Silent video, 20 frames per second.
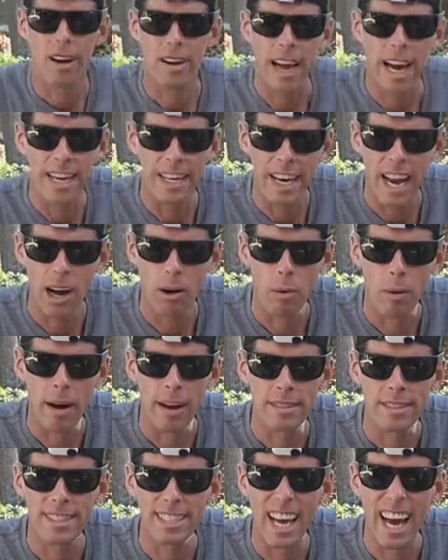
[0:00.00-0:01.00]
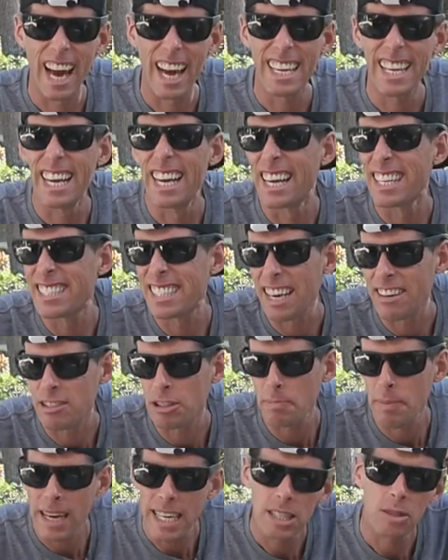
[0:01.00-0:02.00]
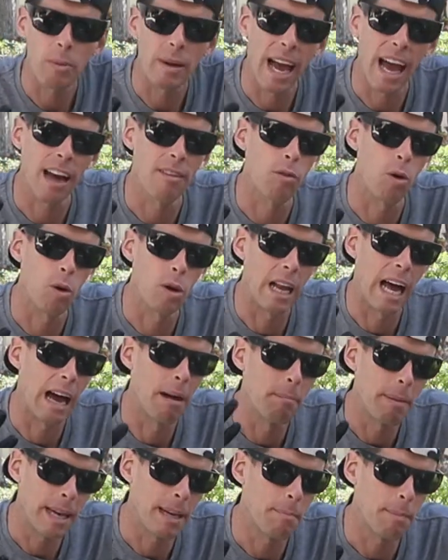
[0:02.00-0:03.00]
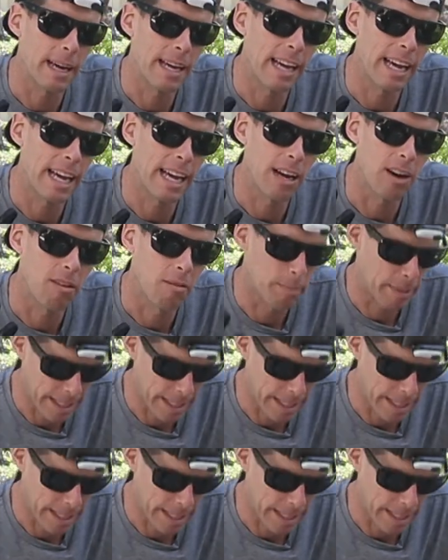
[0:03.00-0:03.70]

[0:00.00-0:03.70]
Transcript: Okay, now we're outside in a safe space. We have all our P P E on